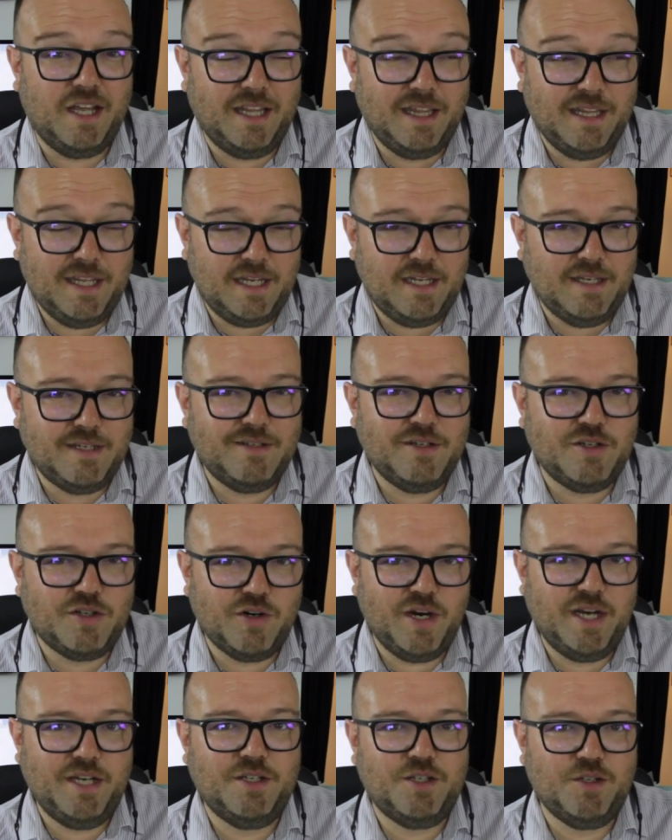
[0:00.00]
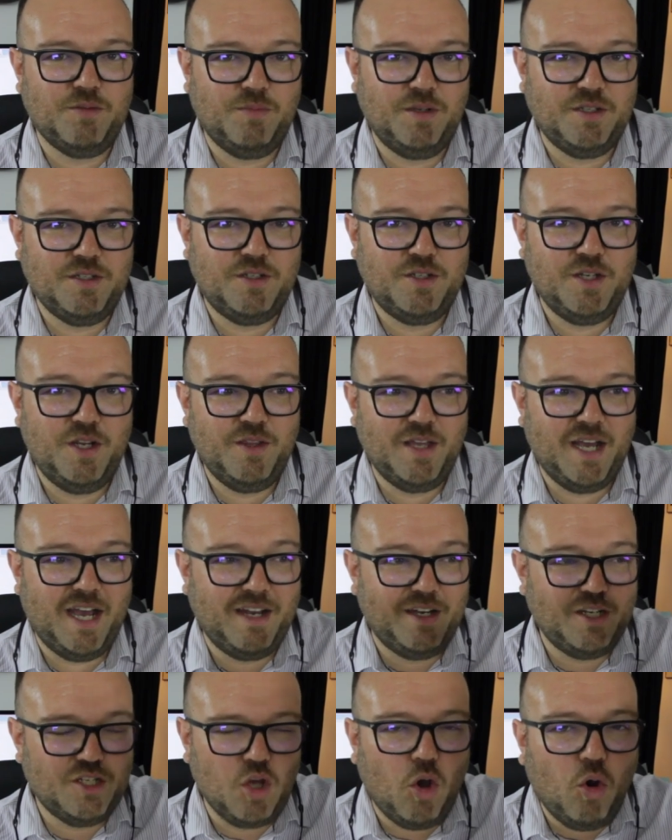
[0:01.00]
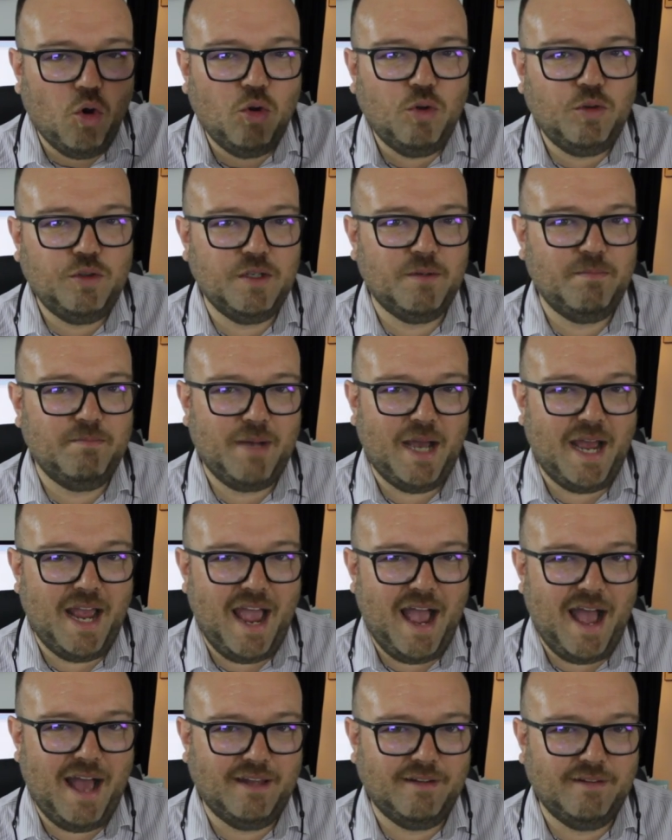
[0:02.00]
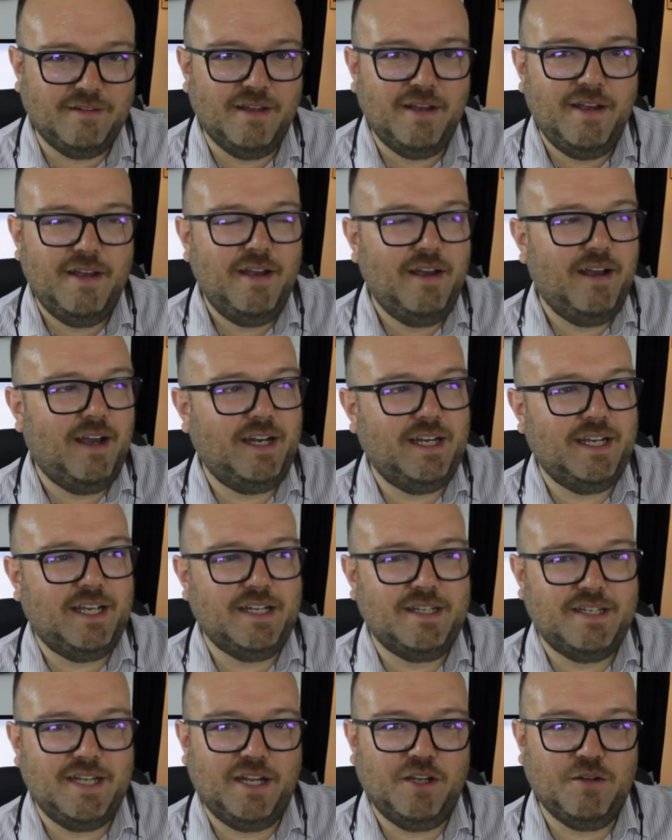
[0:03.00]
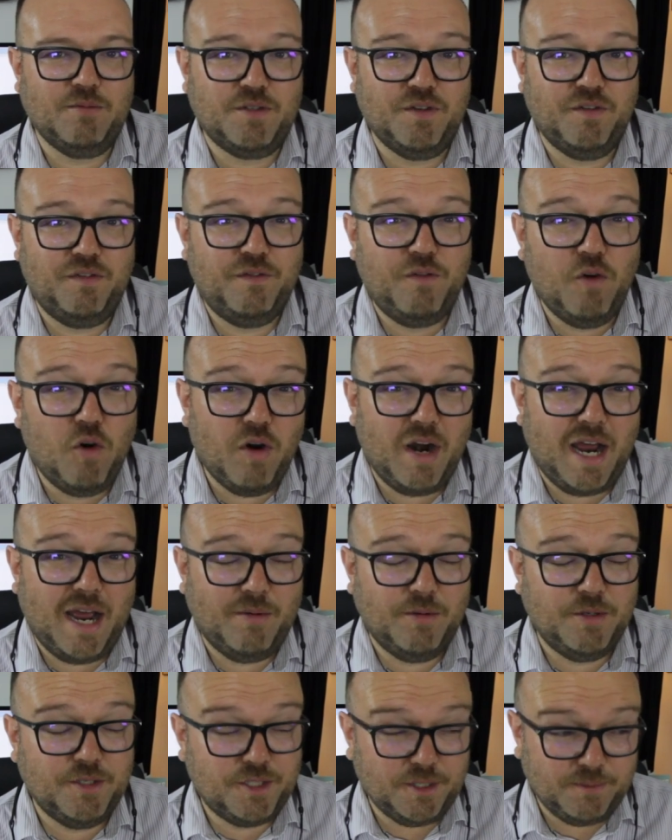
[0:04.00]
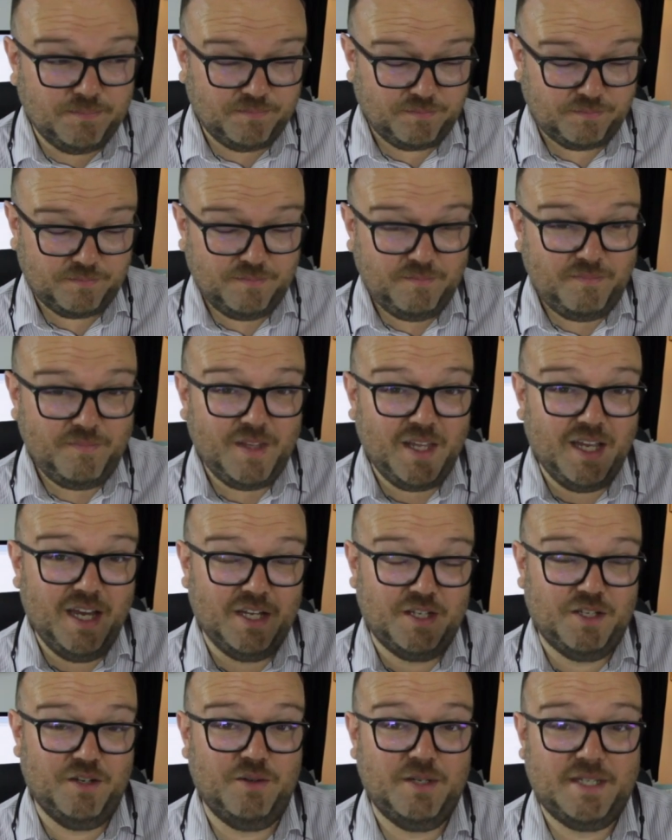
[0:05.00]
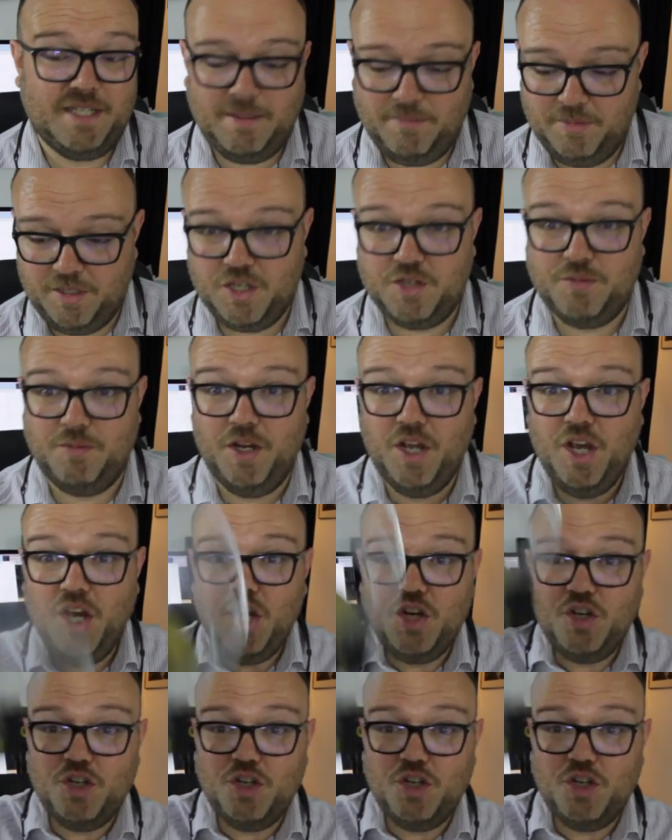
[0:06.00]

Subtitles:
at least to train someone to do that, and it's all done by hand, and it can take up to 4 hours to assemble the instrument.